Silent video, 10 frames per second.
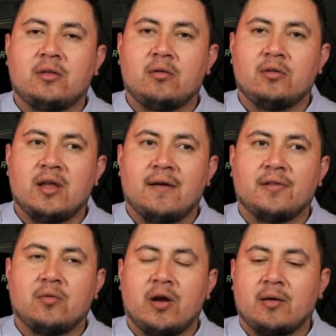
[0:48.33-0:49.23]

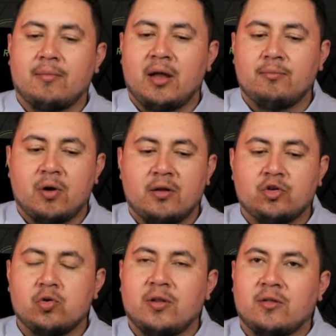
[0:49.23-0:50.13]
definitely recommend brother
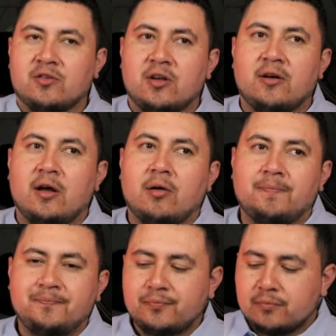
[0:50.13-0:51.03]
joining the Citadel
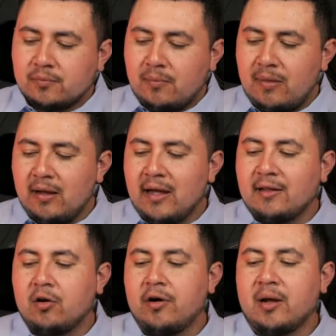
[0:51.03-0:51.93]
and
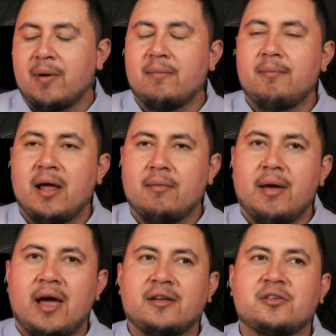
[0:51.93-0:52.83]
learning about
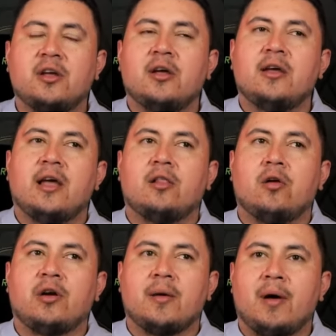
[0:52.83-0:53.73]
MetaMask and
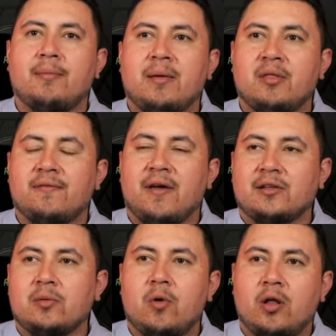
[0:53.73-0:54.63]
learning about maybe the
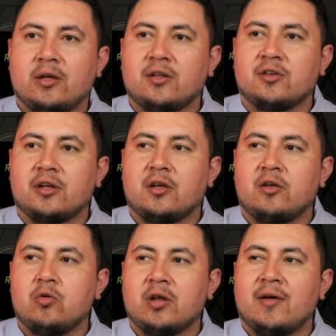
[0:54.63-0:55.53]
Phantom wallet because like
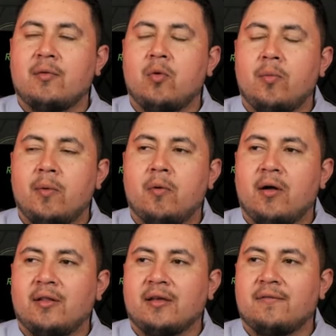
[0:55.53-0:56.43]
you could have a mobile
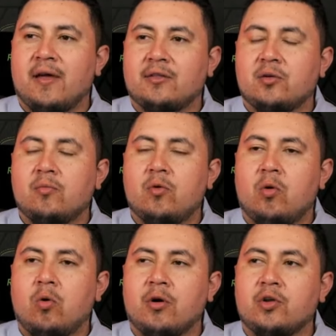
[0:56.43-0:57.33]
wallet like Phantom
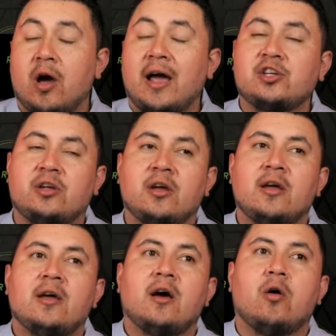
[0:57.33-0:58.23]
or you, actually
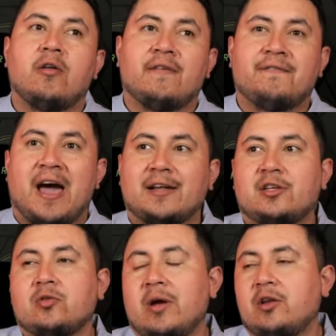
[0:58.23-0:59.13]
the
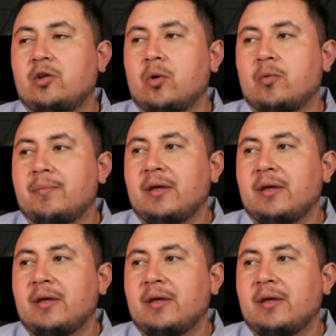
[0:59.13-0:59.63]
fastest way to do it would be